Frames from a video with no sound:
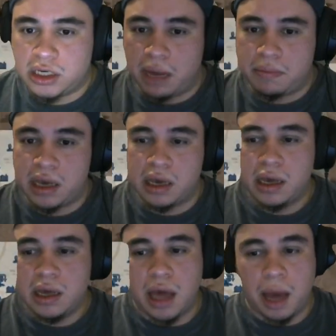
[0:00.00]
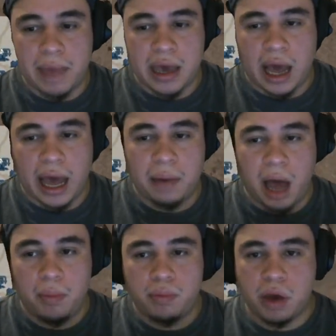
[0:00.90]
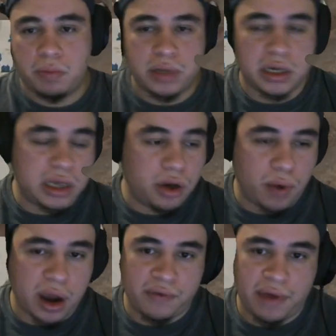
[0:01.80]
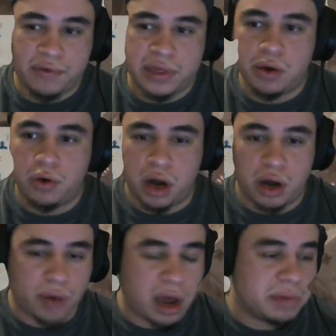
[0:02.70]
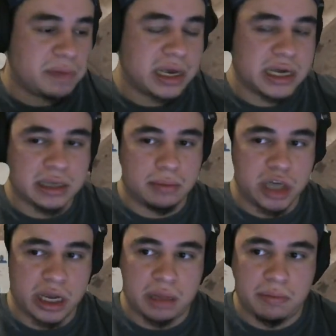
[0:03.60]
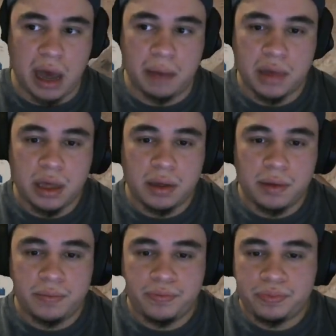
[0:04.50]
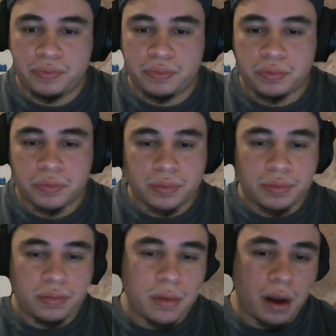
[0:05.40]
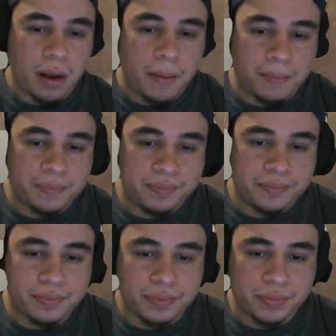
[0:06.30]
at me. I'm completely aware of everything going on around me because I'm checking the map. Right, John, to your right.